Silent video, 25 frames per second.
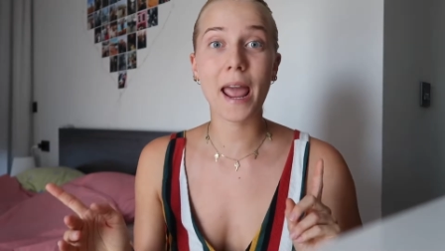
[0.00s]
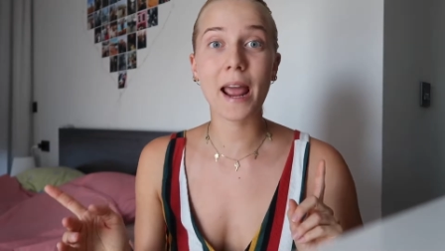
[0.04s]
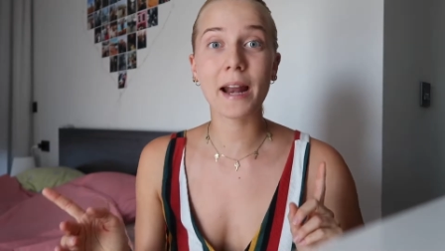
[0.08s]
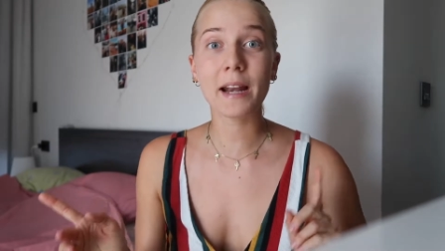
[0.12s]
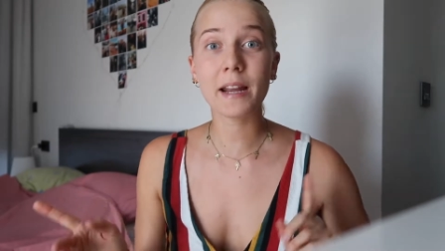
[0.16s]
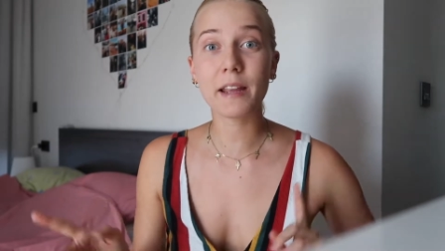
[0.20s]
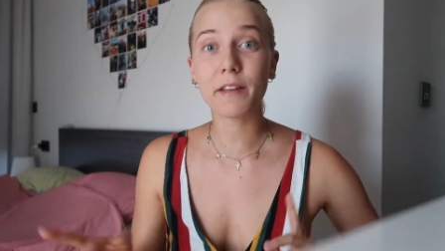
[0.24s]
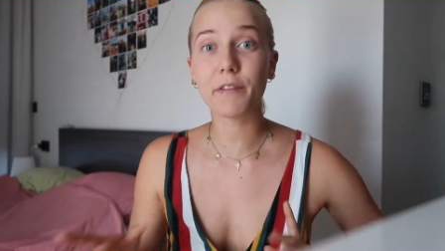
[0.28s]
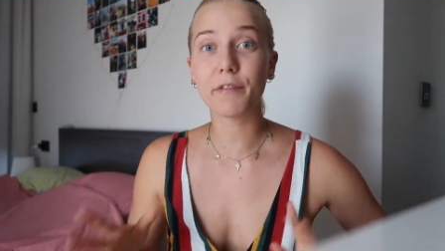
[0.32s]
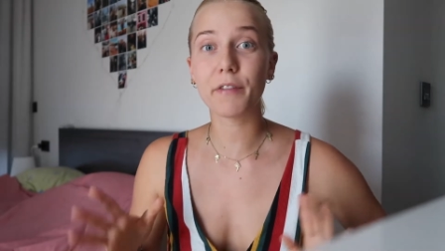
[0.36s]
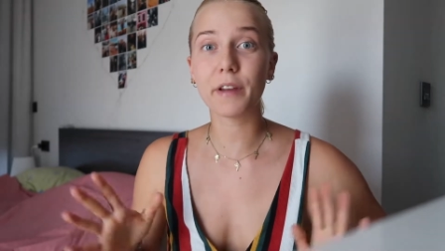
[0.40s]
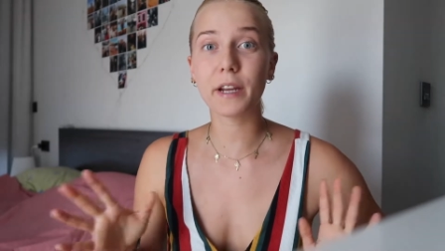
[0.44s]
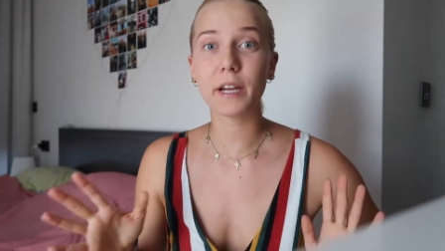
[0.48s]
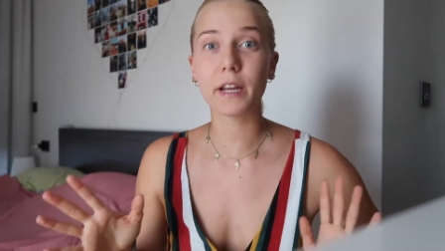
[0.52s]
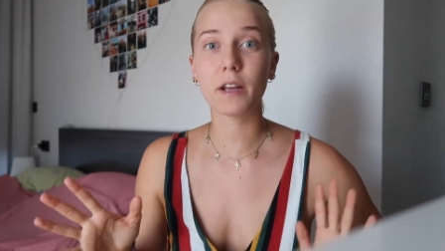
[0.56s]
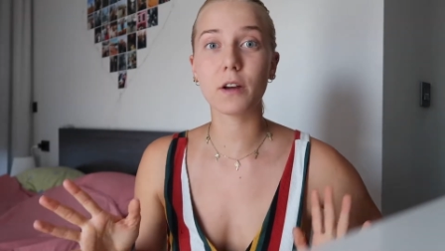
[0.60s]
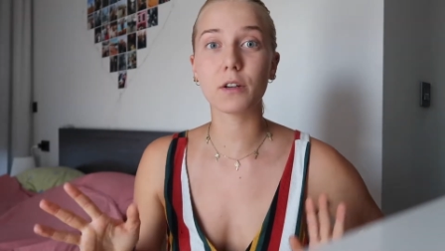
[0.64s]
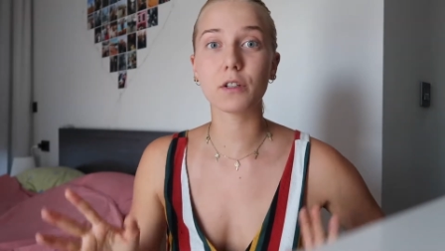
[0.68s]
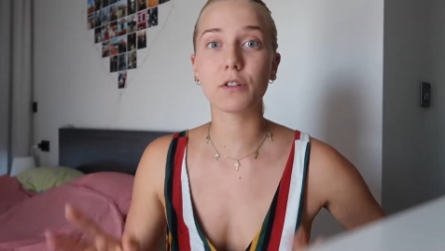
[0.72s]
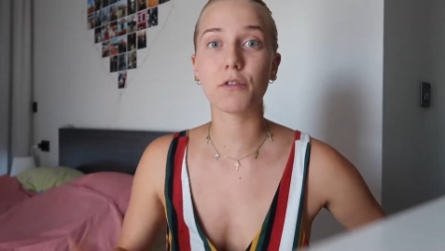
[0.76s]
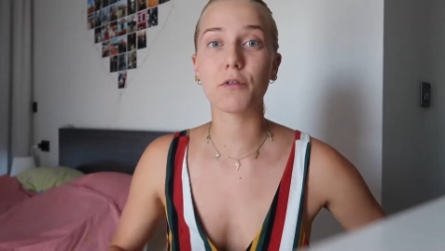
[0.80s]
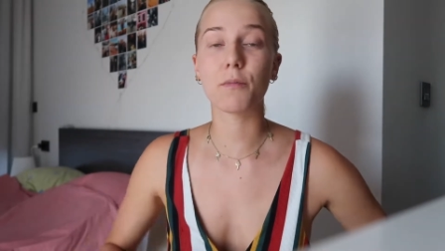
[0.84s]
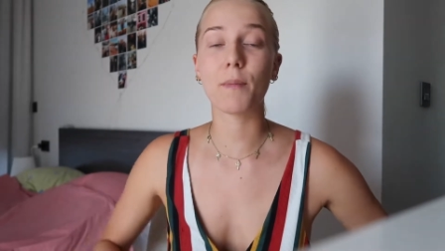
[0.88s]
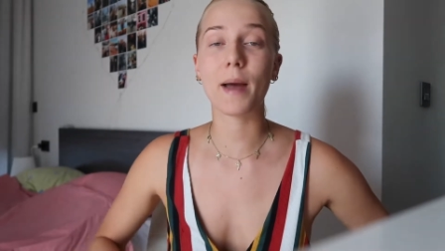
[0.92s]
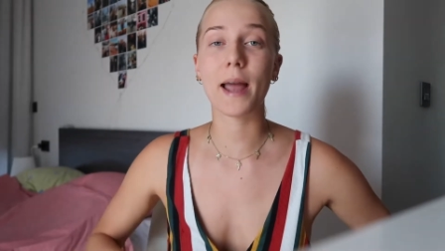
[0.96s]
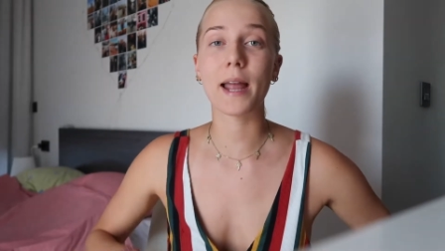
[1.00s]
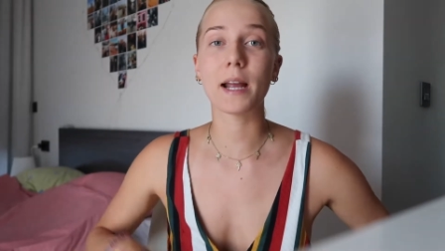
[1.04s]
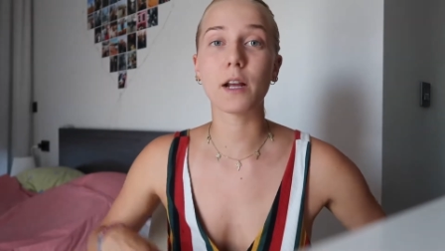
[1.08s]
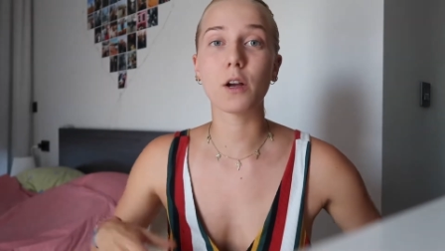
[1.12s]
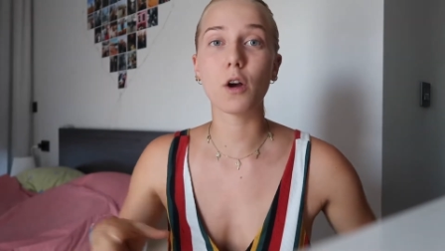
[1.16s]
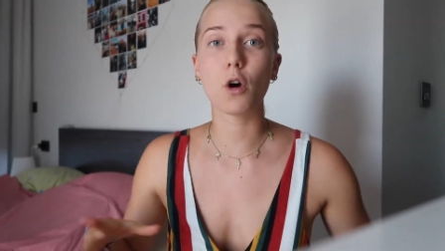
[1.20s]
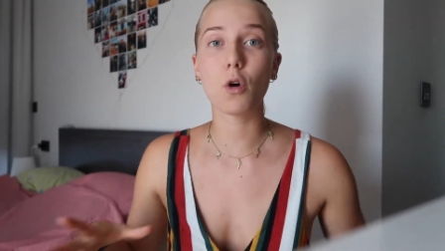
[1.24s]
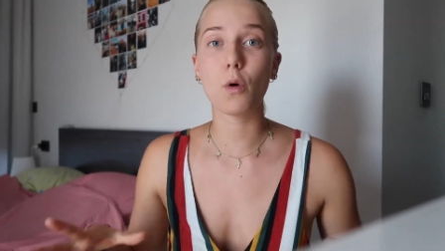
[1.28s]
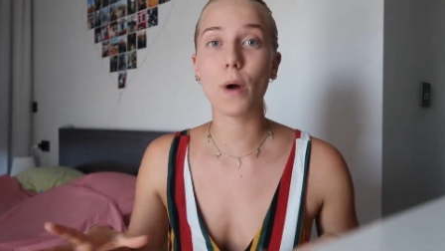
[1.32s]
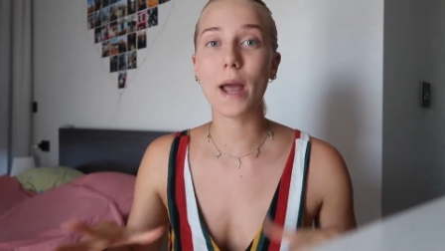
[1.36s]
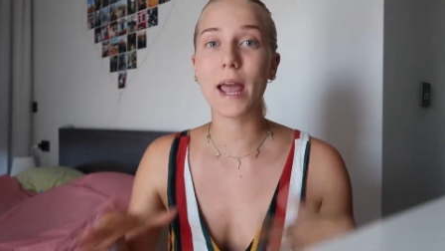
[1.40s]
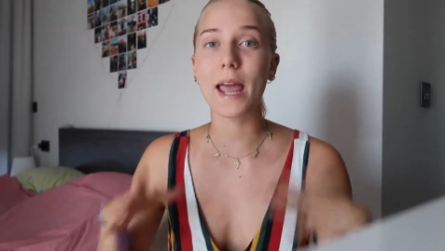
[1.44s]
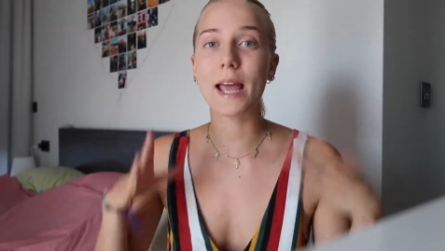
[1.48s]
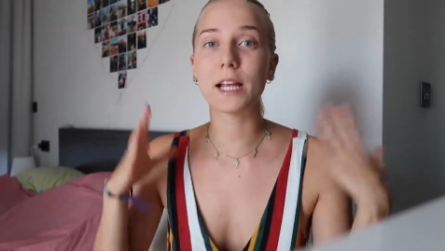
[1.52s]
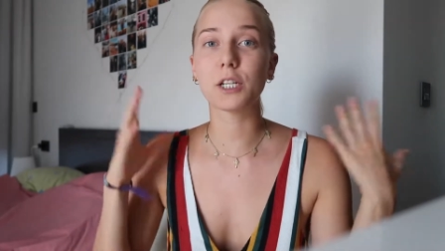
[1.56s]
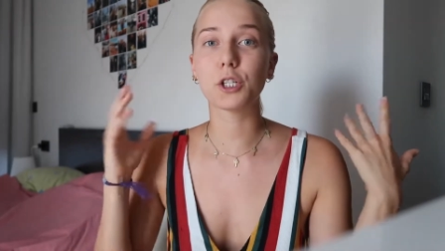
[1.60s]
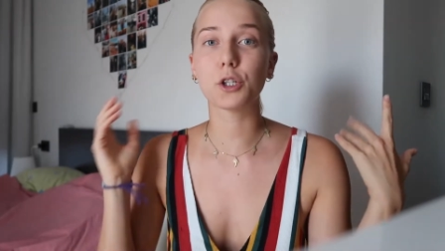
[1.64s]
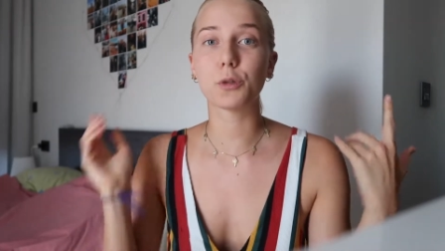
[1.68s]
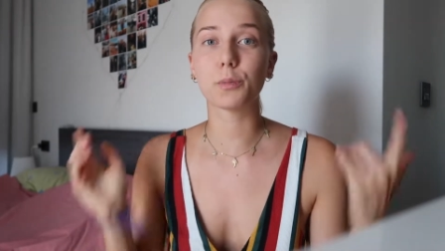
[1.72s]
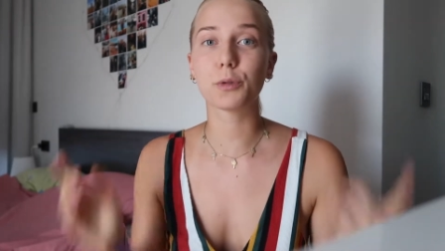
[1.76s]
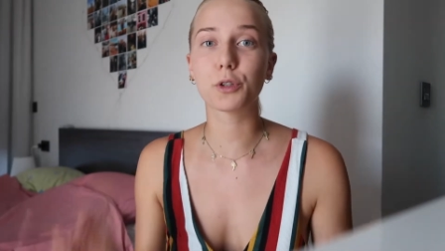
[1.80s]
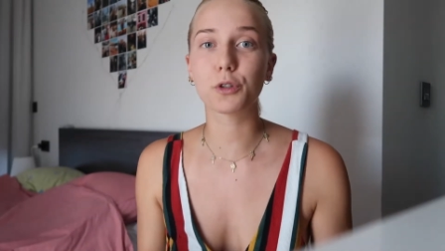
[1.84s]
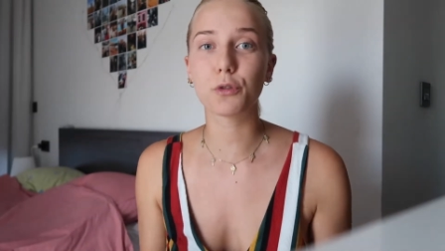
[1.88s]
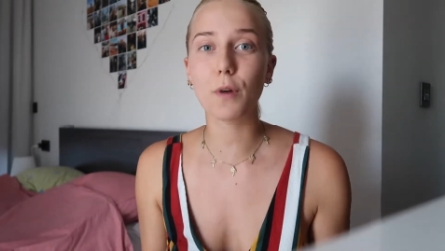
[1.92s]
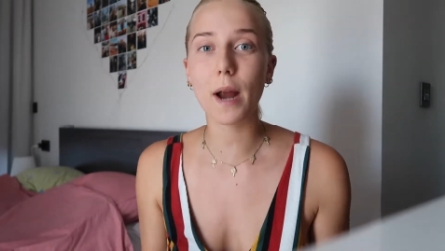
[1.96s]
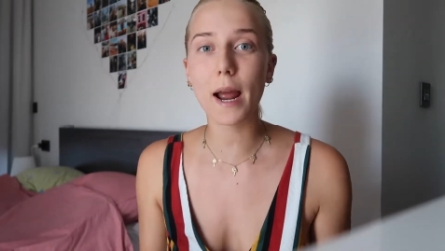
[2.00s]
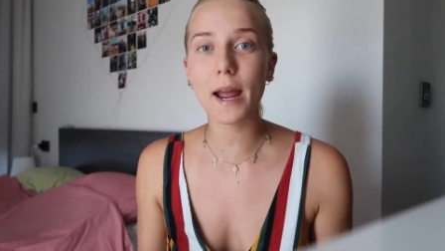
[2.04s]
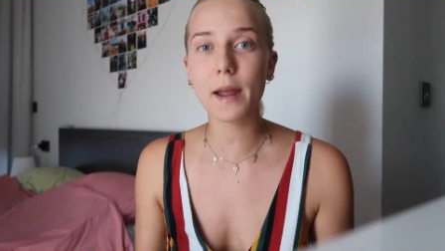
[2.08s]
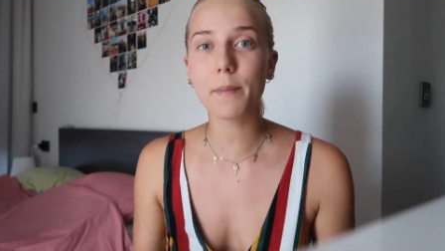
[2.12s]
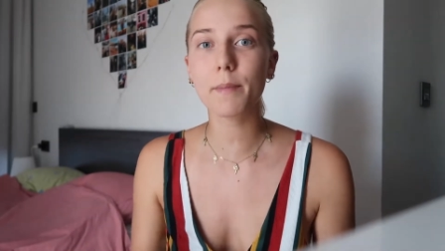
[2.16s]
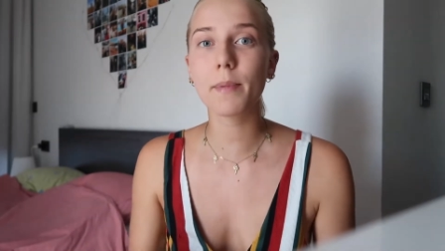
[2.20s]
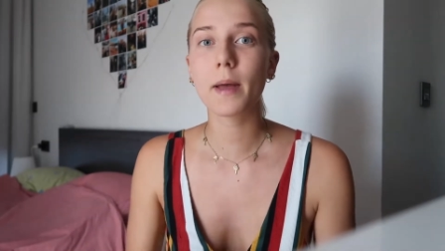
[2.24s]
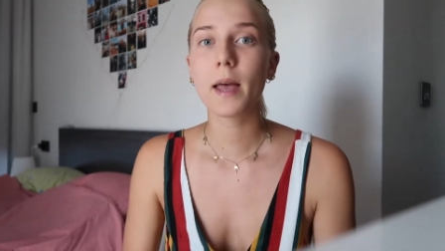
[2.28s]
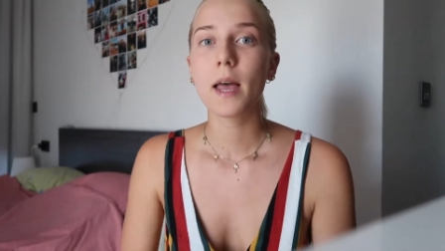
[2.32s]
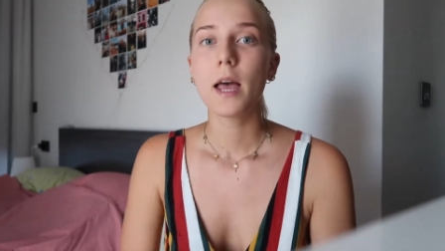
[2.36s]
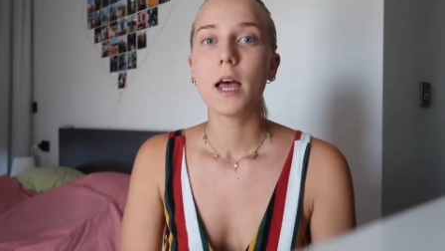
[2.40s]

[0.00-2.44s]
any videos of mine, go and subscribe.